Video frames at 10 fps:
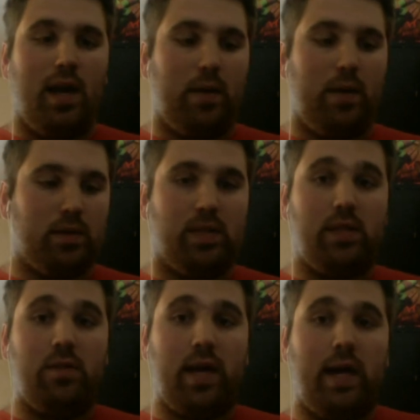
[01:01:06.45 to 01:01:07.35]
And we'll see
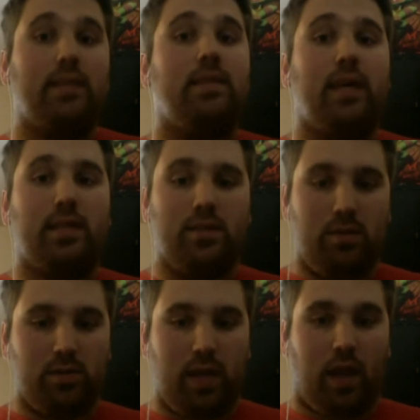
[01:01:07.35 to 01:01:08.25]
you guys next
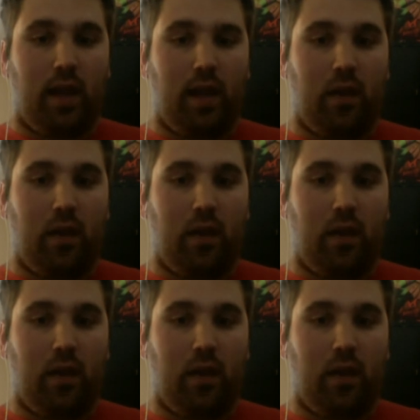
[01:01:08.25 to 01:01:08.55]
Tuesday